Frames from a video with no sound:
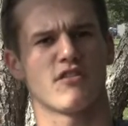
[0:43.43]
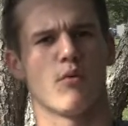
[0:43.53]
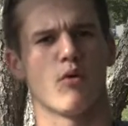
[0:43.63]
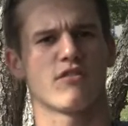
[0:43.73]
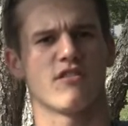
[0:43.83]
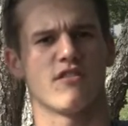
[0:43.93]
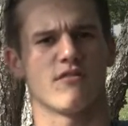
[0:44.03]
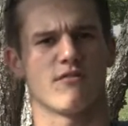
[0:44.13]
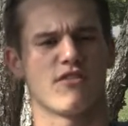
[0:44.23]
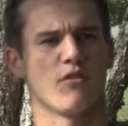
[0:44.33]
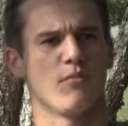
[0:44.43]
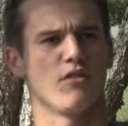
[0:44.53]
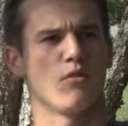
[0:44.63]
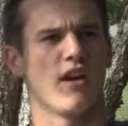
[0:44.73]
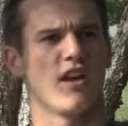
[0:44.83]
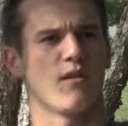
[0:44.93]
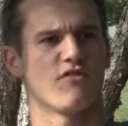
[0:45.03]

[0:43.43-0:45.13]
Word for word: sports and still be who I am.